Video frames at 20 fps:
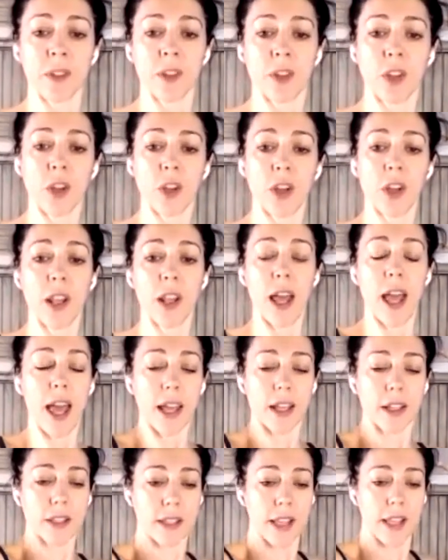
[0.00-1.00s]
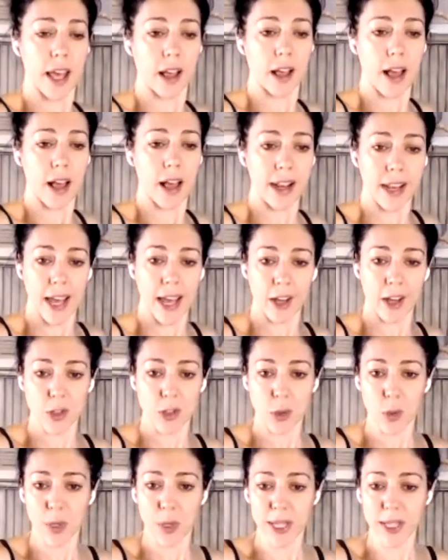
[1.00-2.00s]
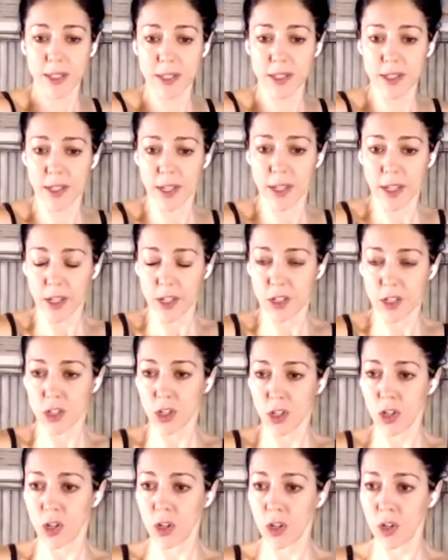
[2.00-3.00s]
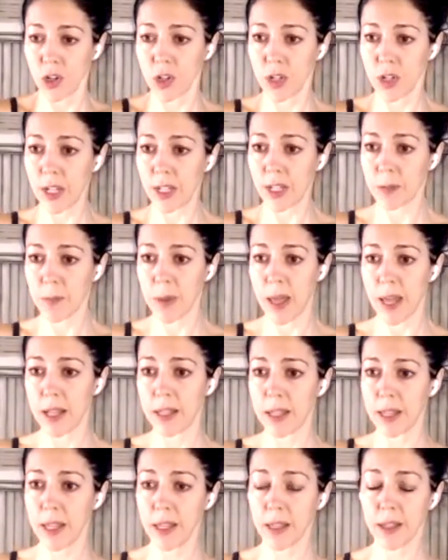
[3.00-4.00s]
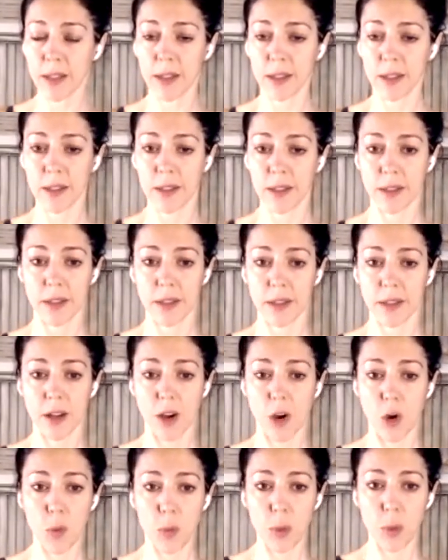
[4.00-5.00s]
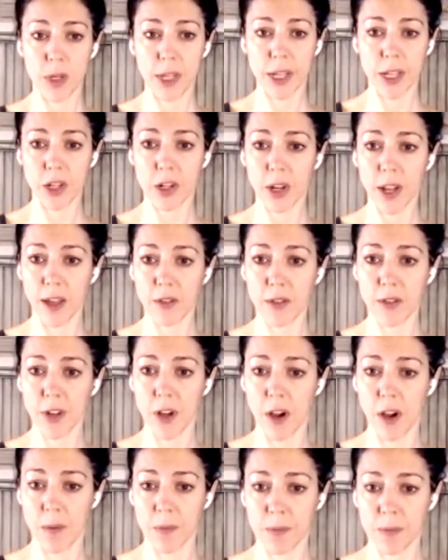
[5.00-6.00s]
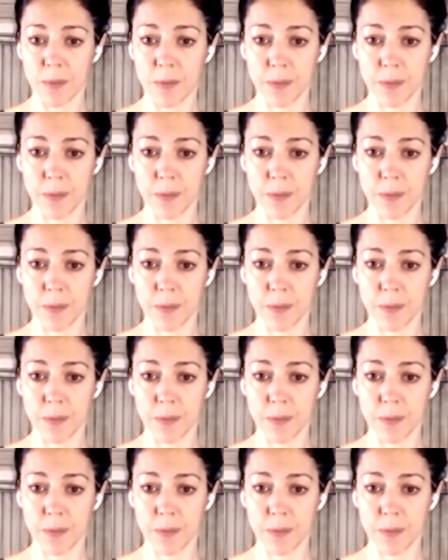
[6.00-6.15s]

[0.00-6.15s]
Good, exhale, and now twist, turning the belly, opening your left arm.